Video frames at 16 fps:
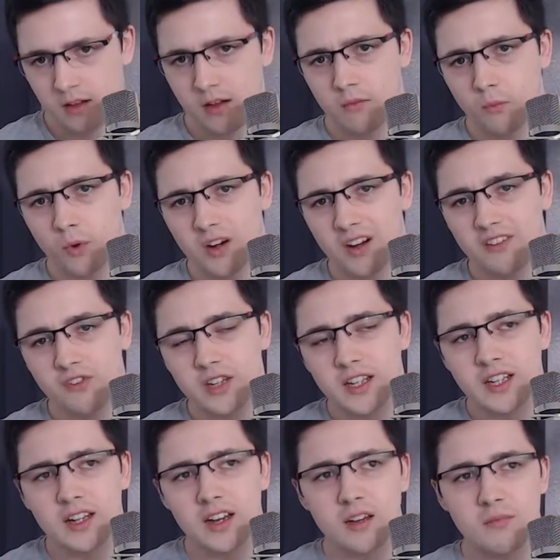what I really
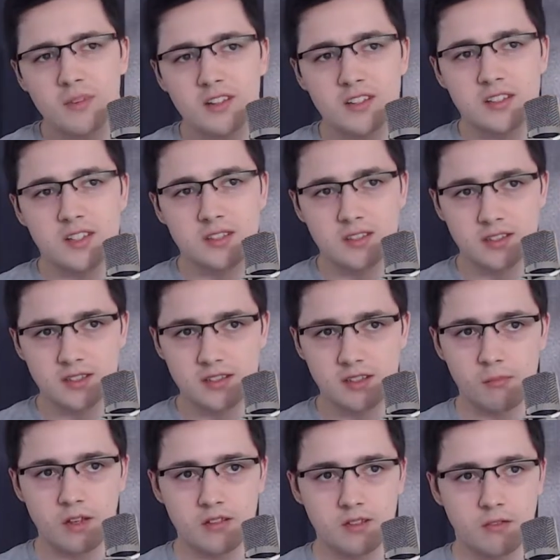like about the season is it
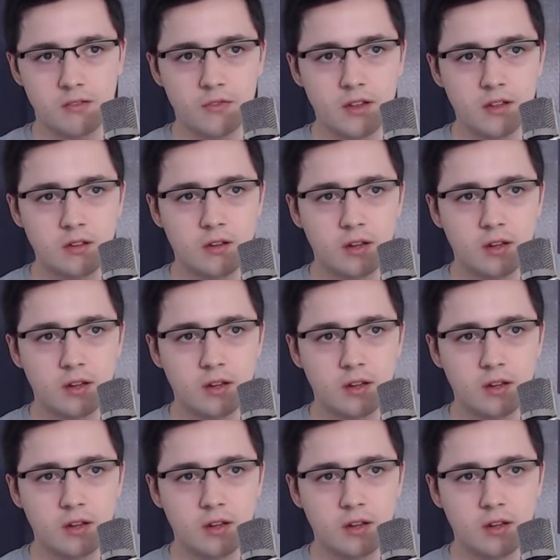makes you think.